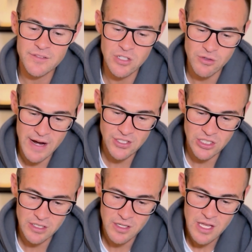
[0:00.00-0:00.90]

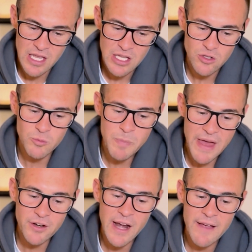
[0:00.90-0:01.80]
aggression, you'd
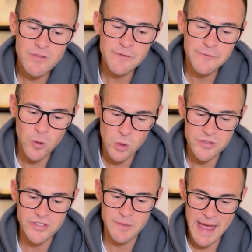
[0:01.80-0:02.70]
better have the
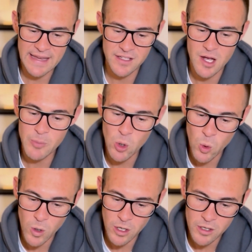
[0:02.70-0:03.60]
force to back it up.
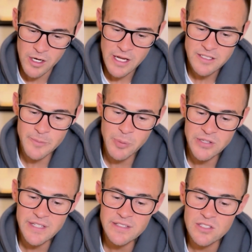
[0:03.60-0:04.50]
Or, to
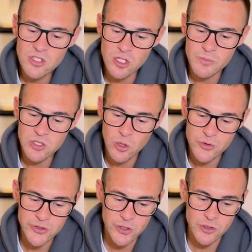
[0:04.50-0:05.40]
put this in terms
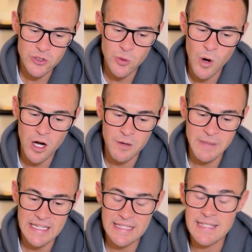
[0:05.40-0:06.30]
closer to our
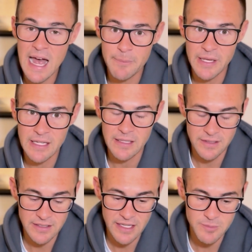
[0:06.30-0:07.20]
immediate topic, in
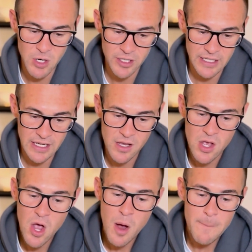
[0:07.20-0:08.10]
this case, marketing
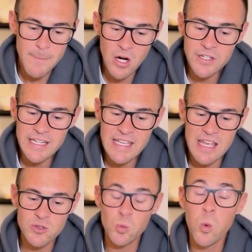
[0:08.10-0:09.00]

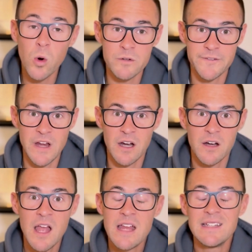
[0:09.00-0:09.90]
is warfare,
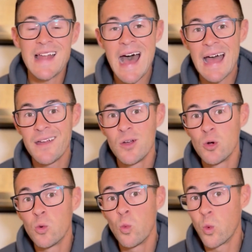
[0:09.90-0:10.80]
not
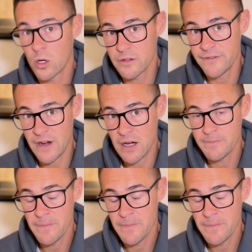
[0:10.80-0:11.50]
wordfare.